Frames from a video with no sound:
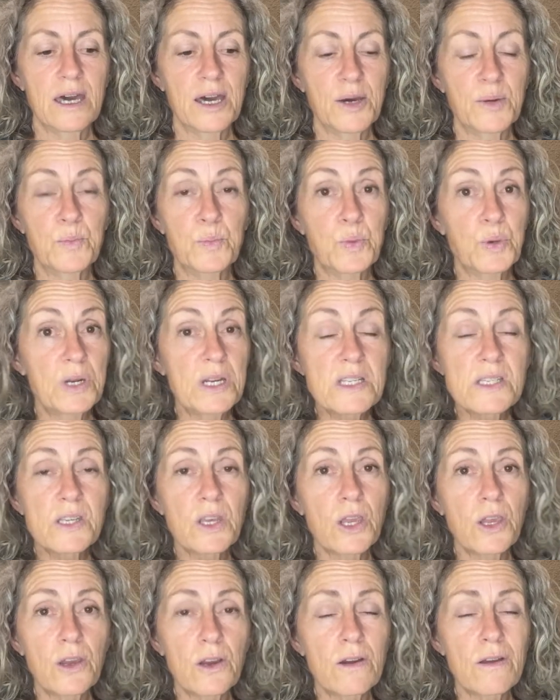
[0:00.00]
pretty
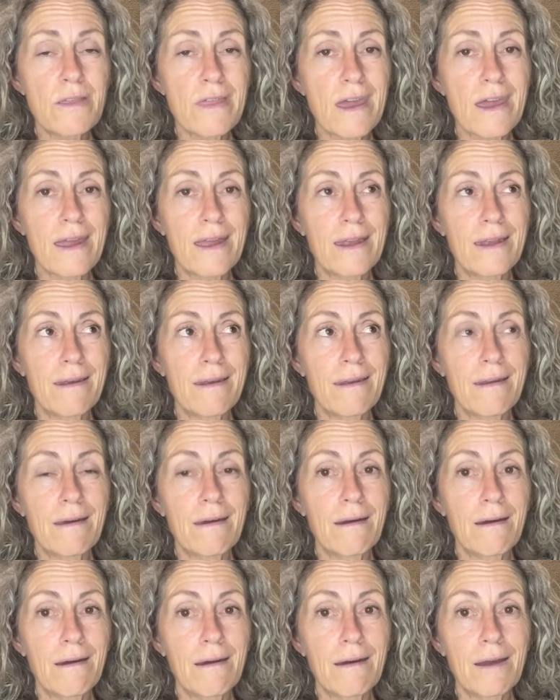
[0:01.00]
secure that
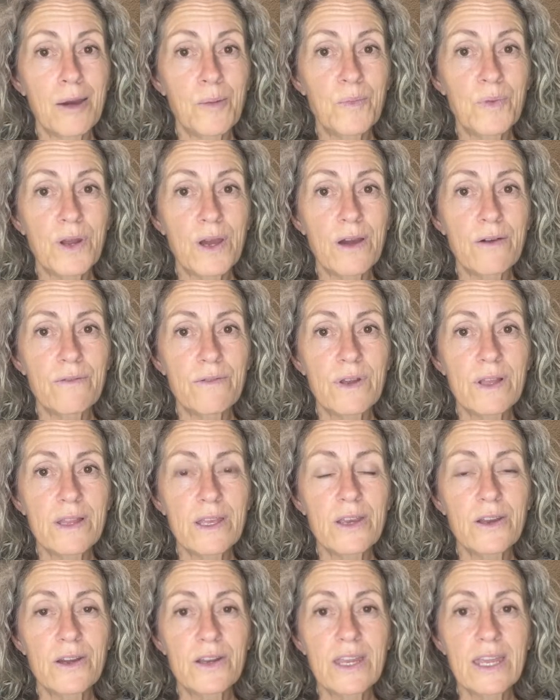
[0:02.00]
I'm not really
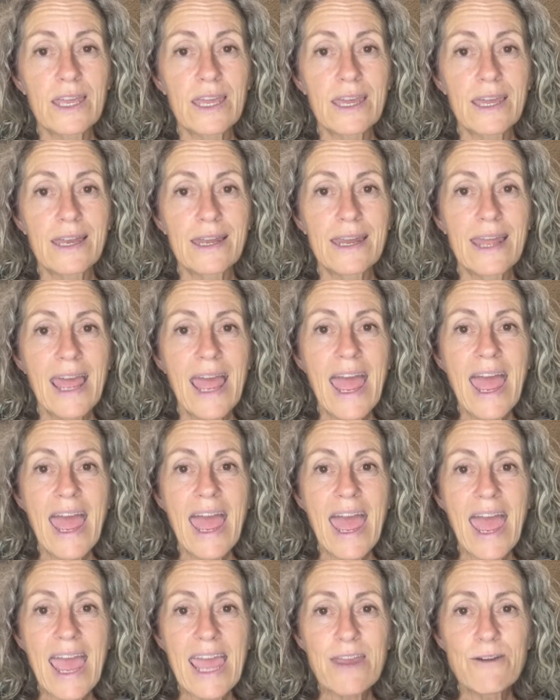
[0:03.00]
going to get,
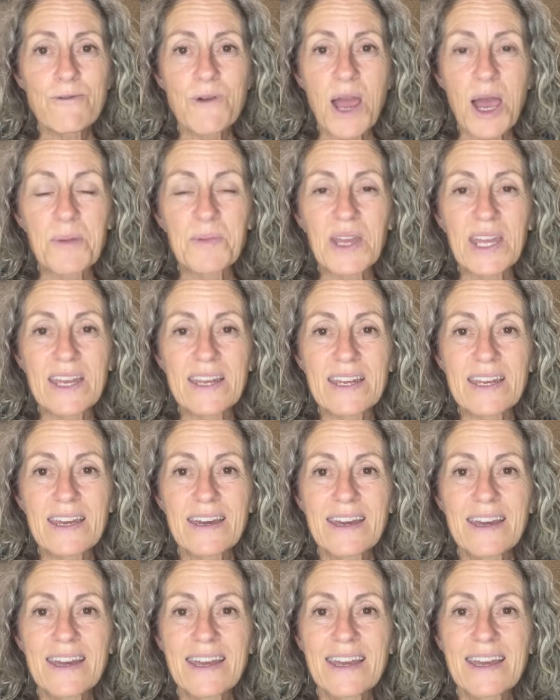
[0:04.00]
hey, Robin,
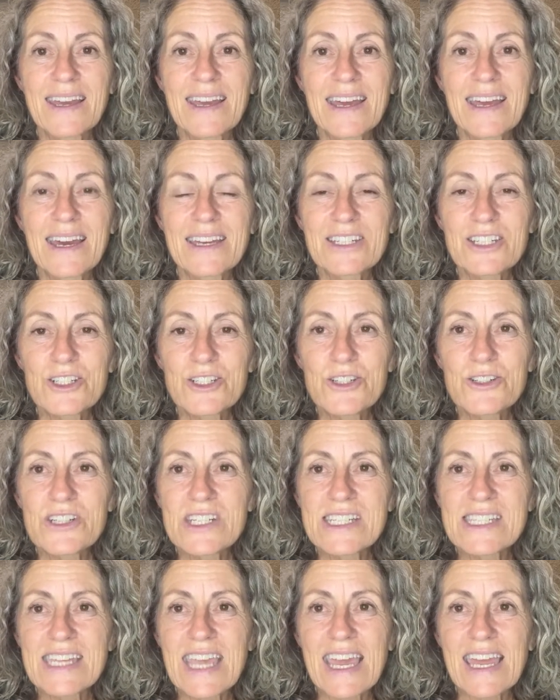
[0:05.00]
did you
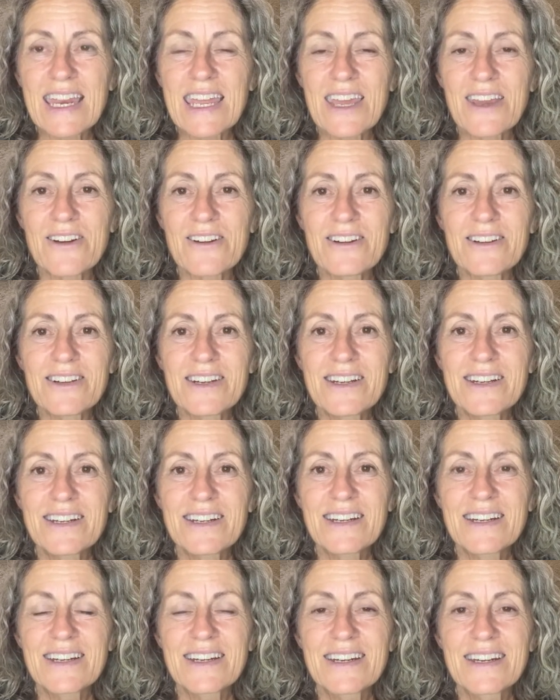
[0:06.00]
just get here?
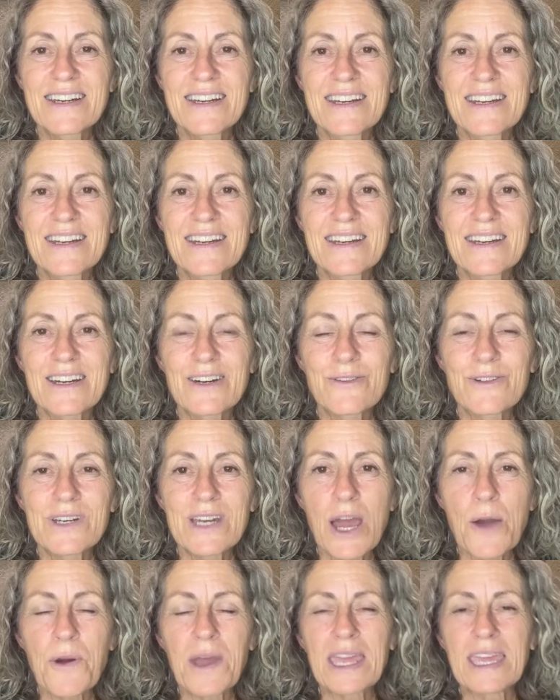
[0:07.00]
Oh, well,
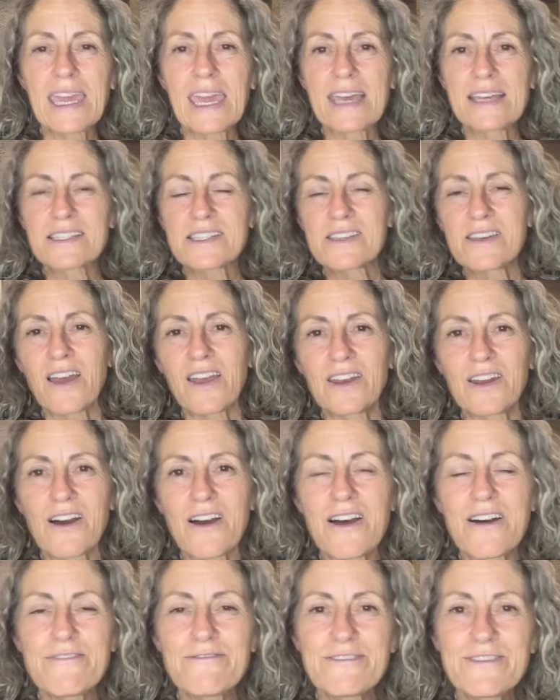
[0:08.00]
now I can't sign
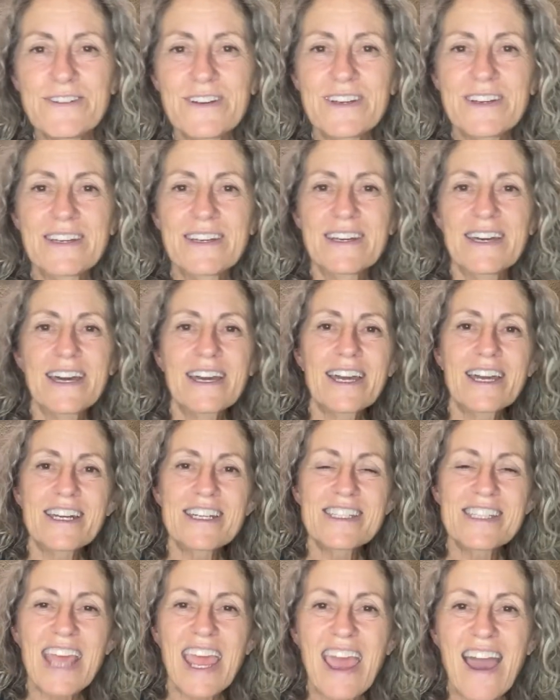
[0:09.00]
off. I got to
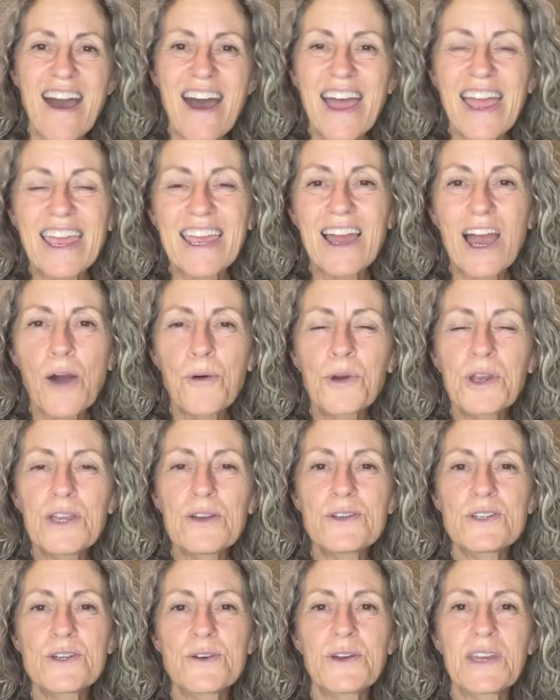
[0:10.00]
say hi. How are you
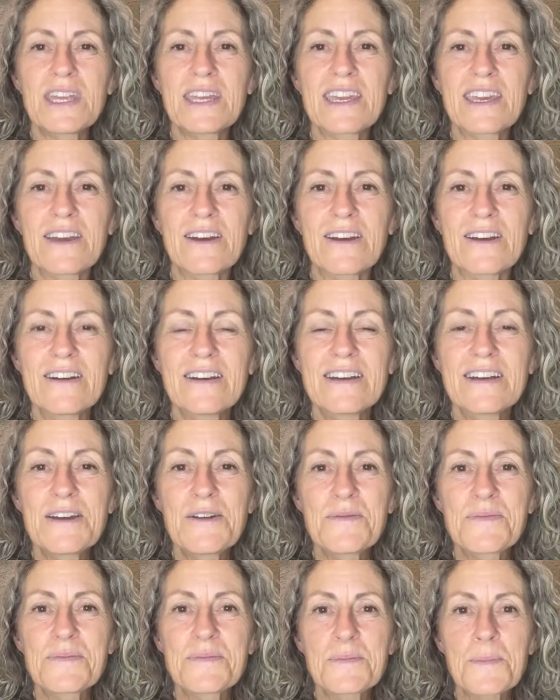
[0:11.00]
doing, dear?
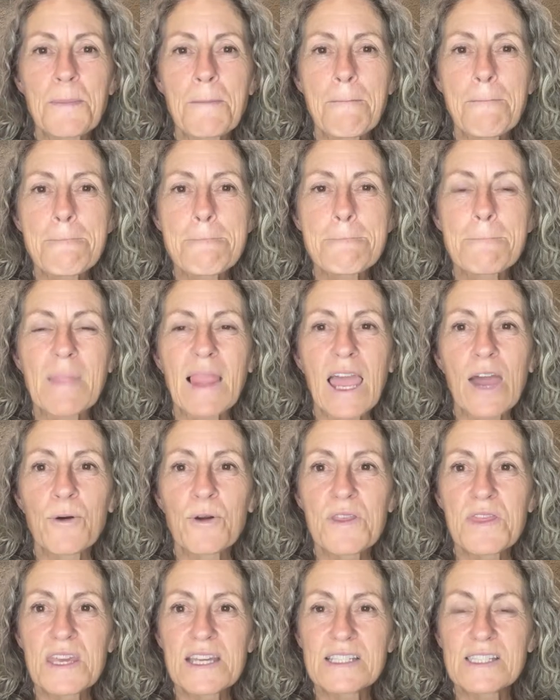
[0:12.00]
How are
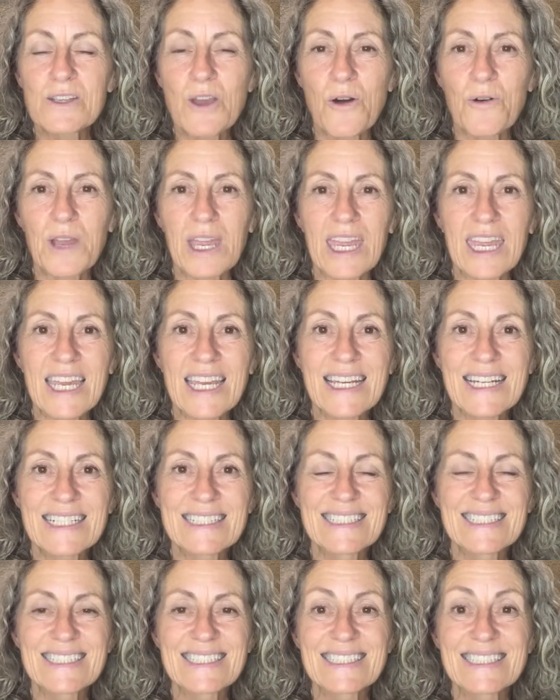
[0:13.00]
things going?
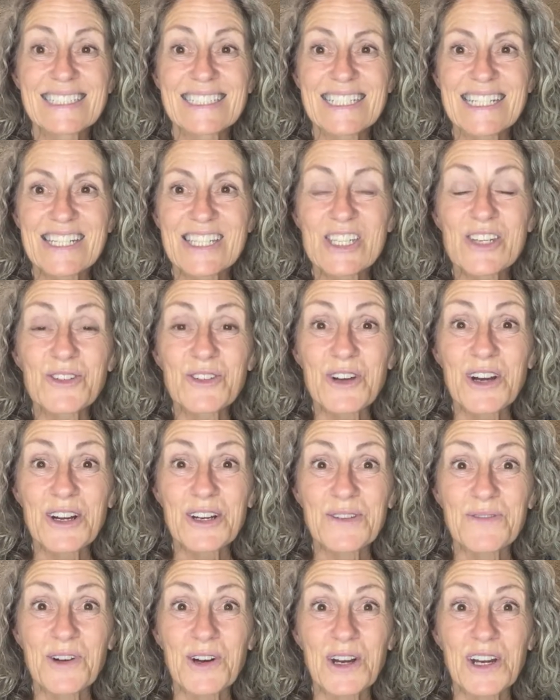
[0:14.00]
Still
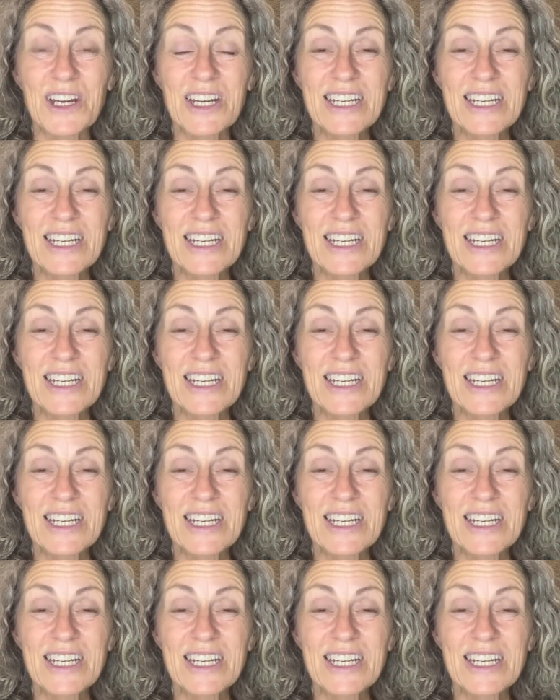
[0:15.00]
carnivore.